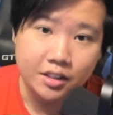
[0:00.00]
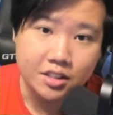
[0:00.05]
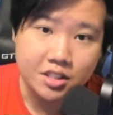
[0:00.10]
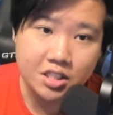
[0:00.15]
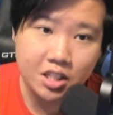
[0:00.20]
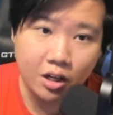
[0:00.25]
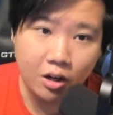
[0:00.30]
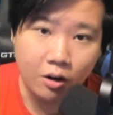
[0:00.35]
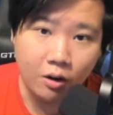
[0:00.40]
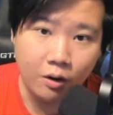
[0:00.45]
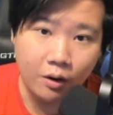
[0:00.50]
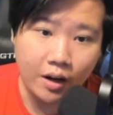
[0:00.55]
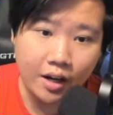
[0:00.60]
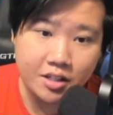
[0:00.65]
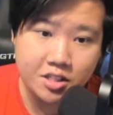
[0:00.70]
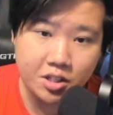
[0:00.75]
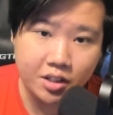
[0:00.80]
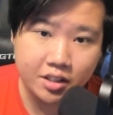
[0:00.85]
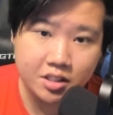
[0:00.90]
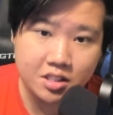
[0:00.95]
So
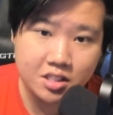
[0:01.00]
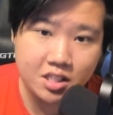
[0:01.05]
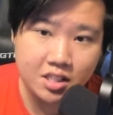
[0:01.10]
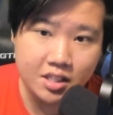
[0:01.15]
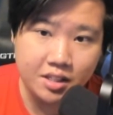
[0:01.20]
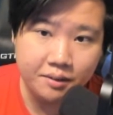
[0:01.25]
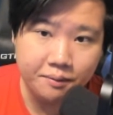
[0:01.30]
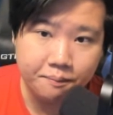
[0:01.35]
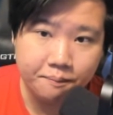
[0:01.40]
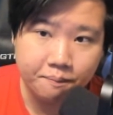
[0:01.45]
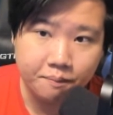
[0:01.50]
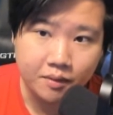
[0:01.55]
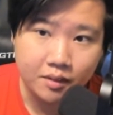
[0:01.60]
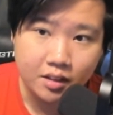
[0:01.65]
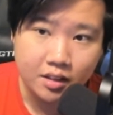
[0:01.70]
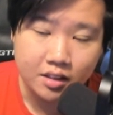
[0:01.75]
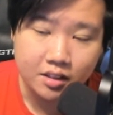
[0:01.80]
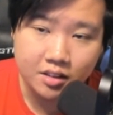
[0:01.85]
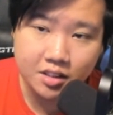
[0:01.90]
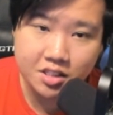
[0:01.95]
as you can see,
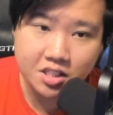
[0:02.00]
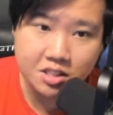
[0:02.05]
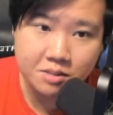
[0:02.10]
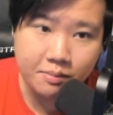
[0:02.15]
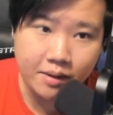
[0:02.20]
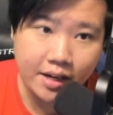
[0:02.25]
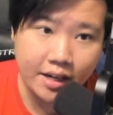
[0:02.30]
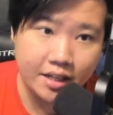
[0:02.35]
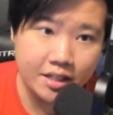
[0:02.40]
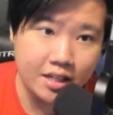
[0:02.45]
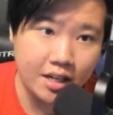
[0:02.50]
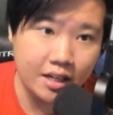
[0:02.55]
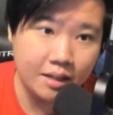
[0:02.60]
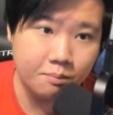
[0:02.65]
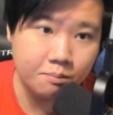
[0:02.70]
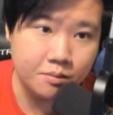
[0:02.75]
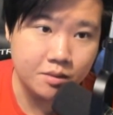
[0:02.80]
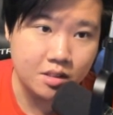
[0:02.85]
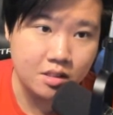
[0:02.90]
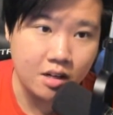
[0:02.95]
this is my
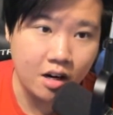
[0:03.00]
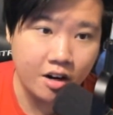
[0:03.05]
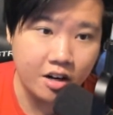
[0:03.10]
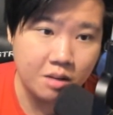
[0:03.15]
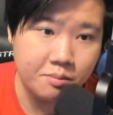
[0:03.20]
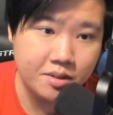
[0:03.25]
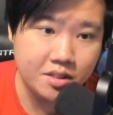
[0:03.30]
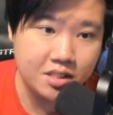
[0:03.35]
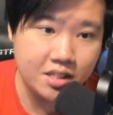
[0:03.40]
Artemis